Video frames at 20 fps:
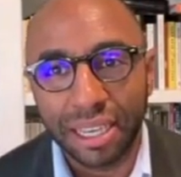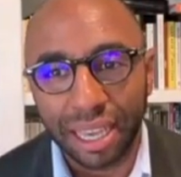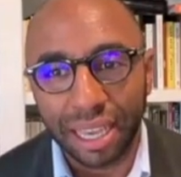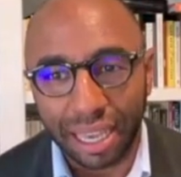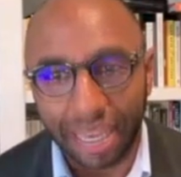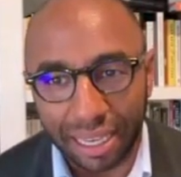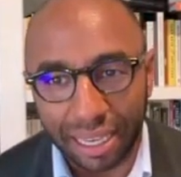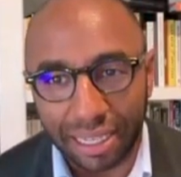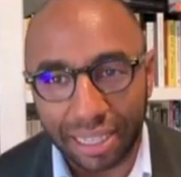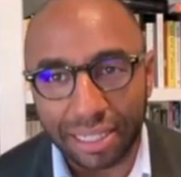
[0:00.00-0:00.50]

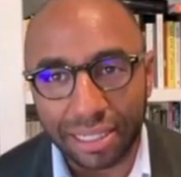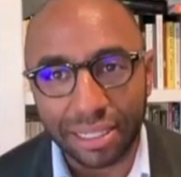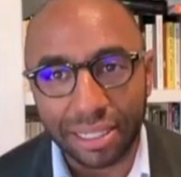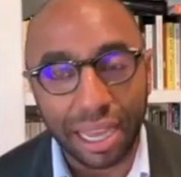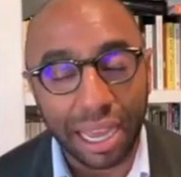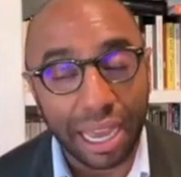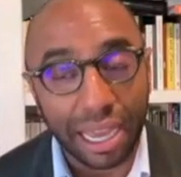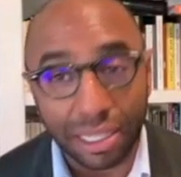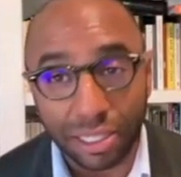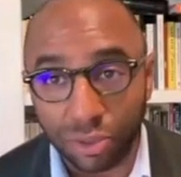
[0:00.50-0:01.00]
And
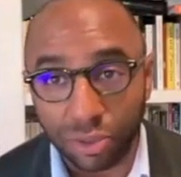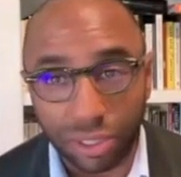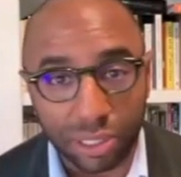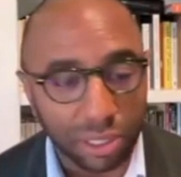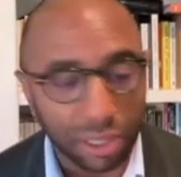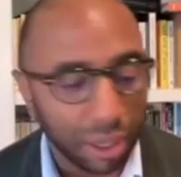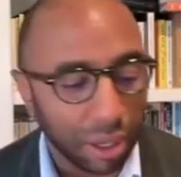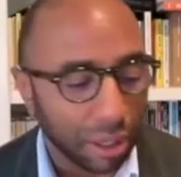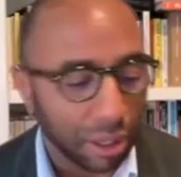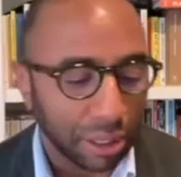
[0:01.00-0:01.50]
as a
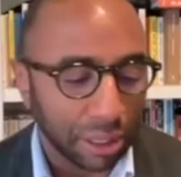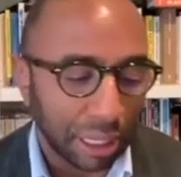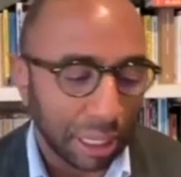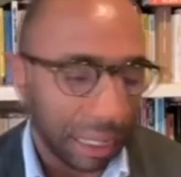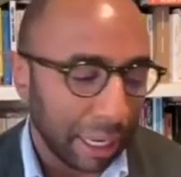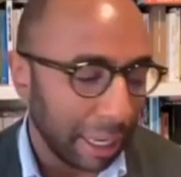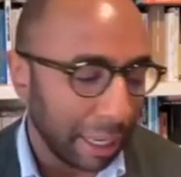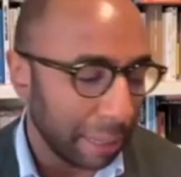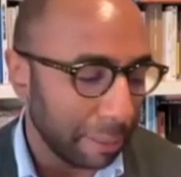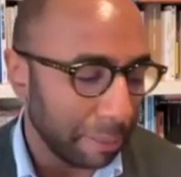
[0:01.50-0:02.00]
result,
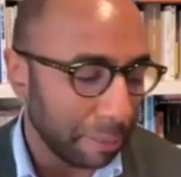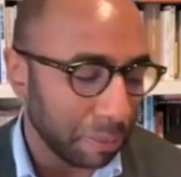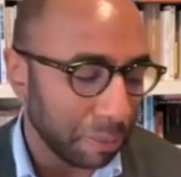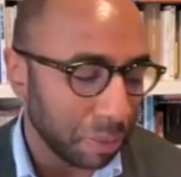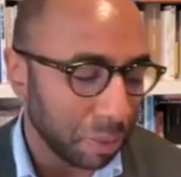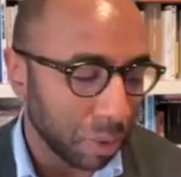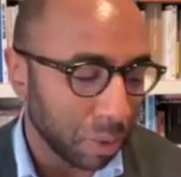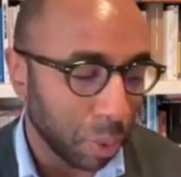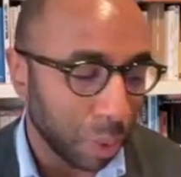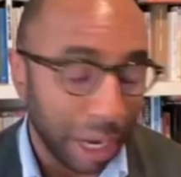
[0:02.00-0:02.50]

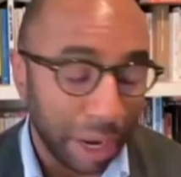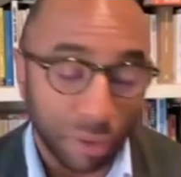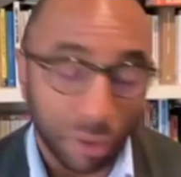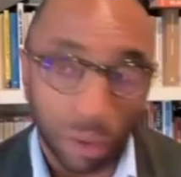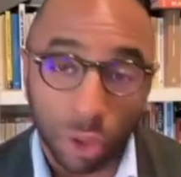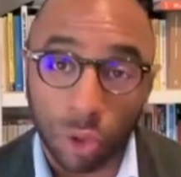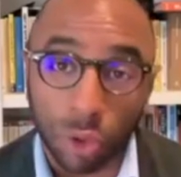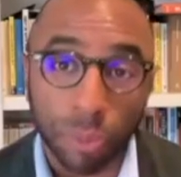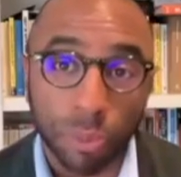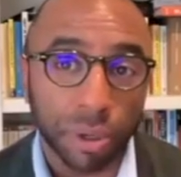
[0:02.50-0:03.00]
um, whatever
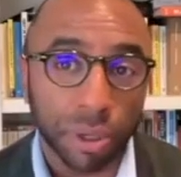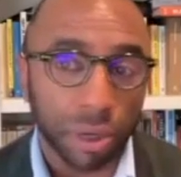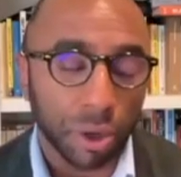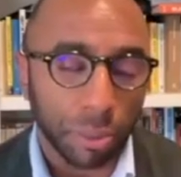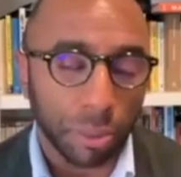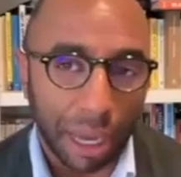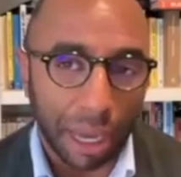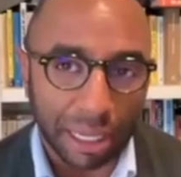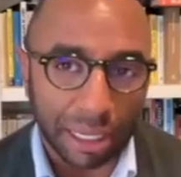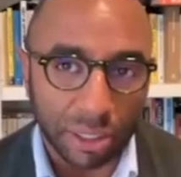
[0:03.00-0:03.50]
you put
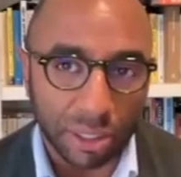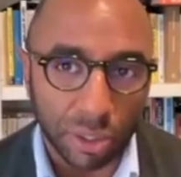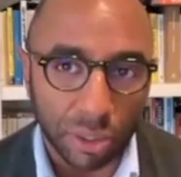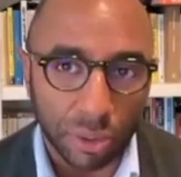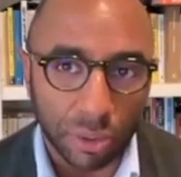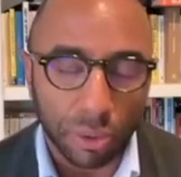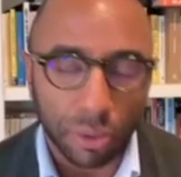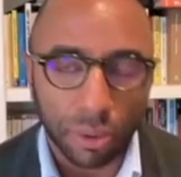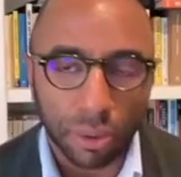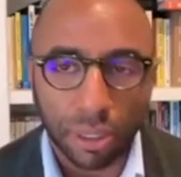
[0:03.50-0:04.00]
your mind
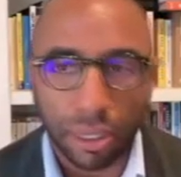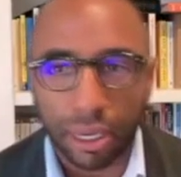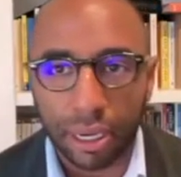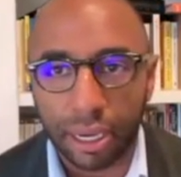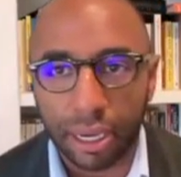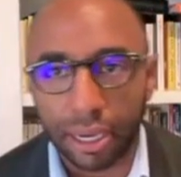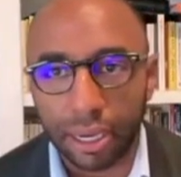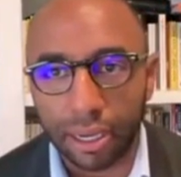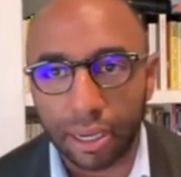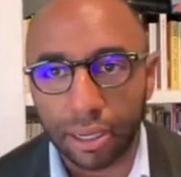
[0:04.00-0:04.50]
to,
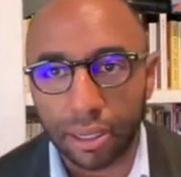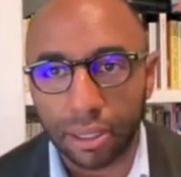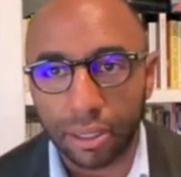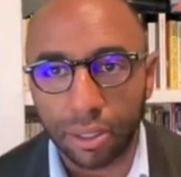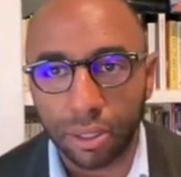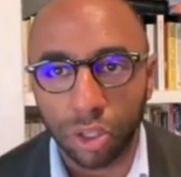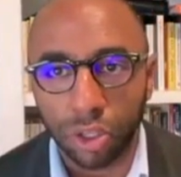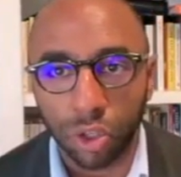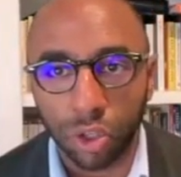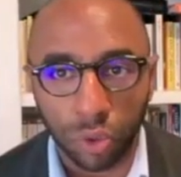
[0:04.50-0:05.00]

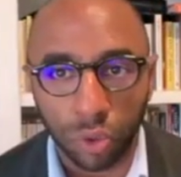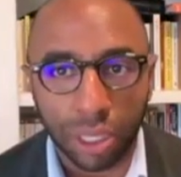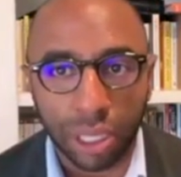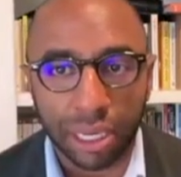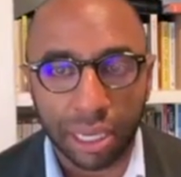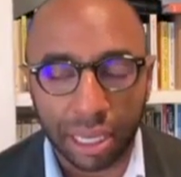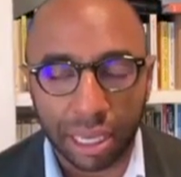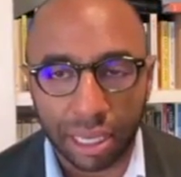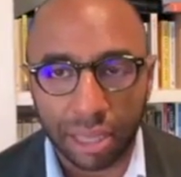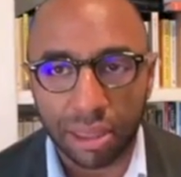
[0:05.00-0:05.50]
uh, you
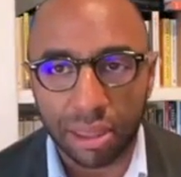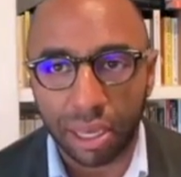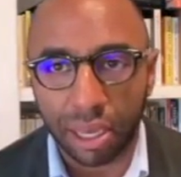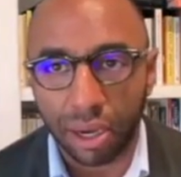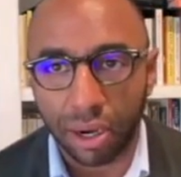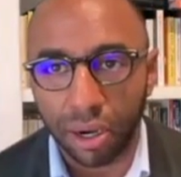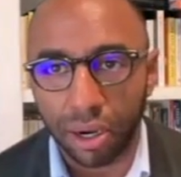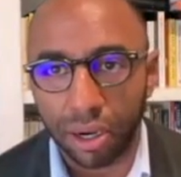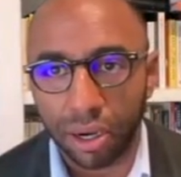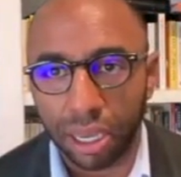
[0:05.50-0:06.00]
can get
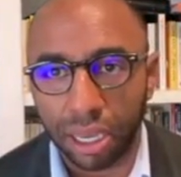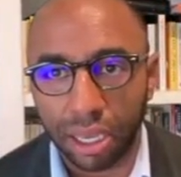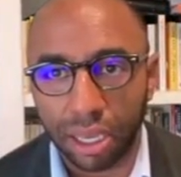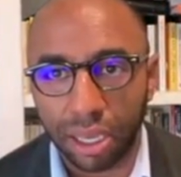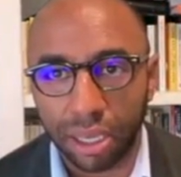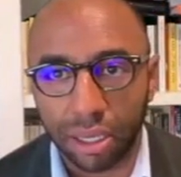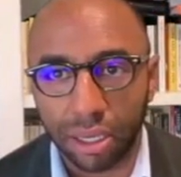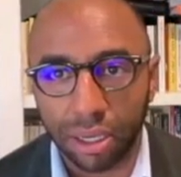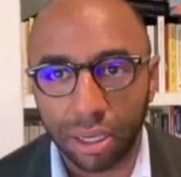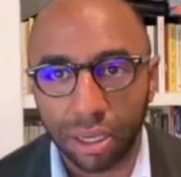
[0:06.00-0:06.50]
there
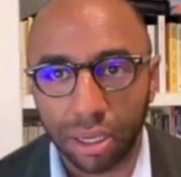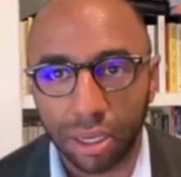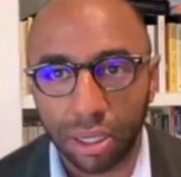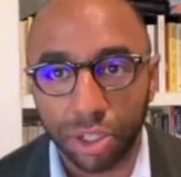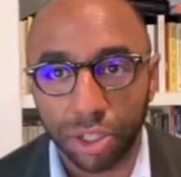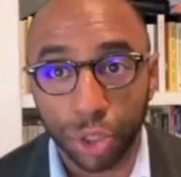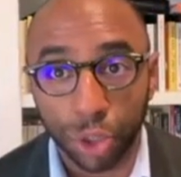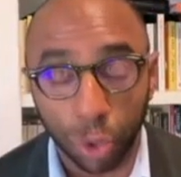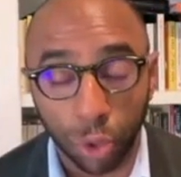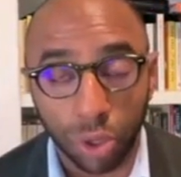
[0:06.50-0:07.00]
in
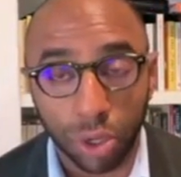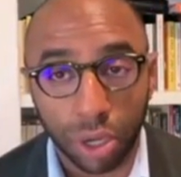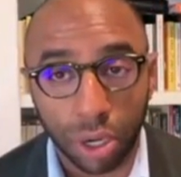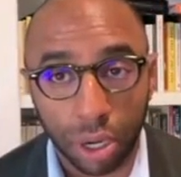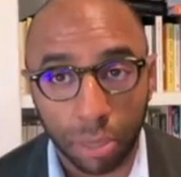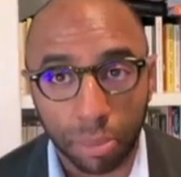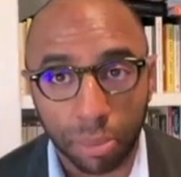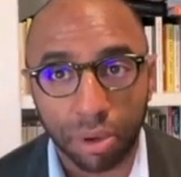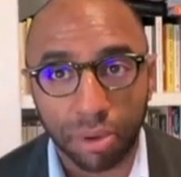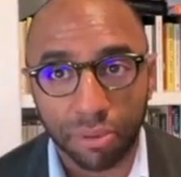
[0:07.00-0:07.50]
a short
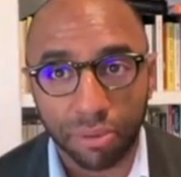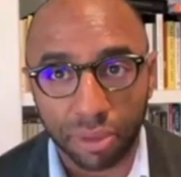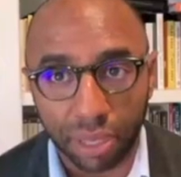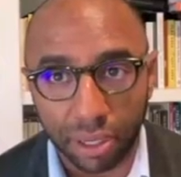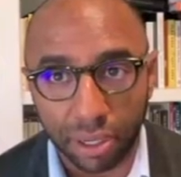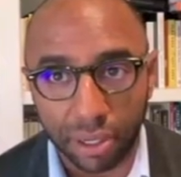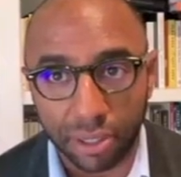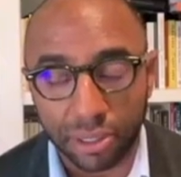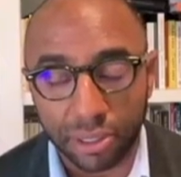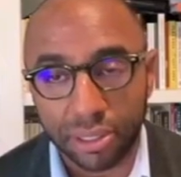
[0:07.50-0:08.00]
number of
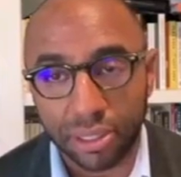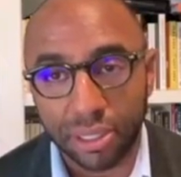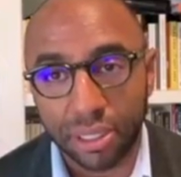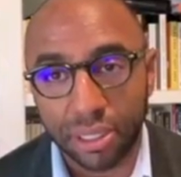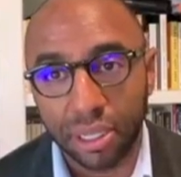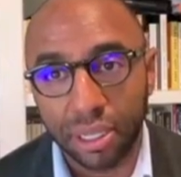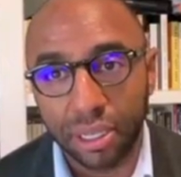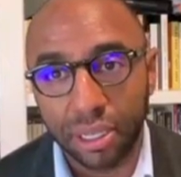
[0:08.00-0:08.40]
years.